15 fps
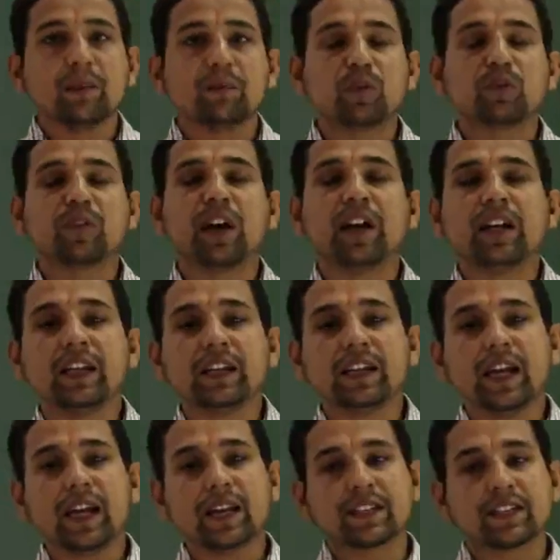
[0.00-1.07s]
providing
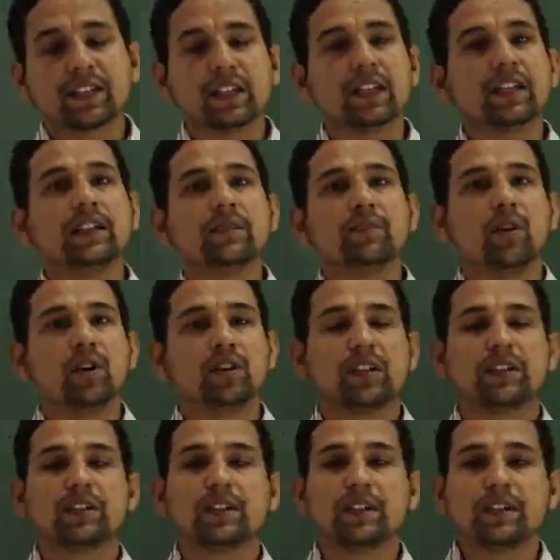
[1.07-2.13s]
excellent
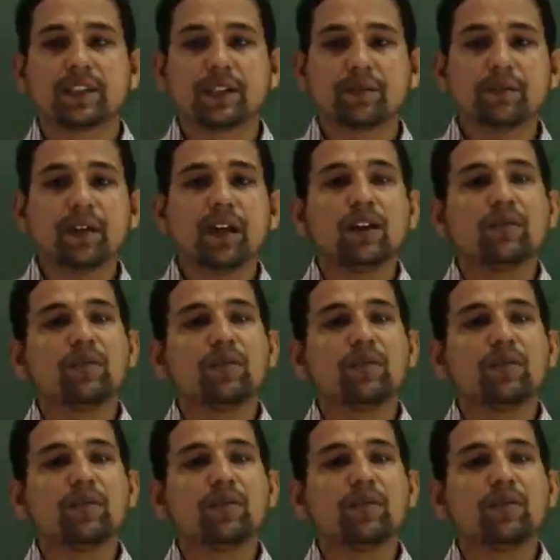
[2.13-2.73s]
model system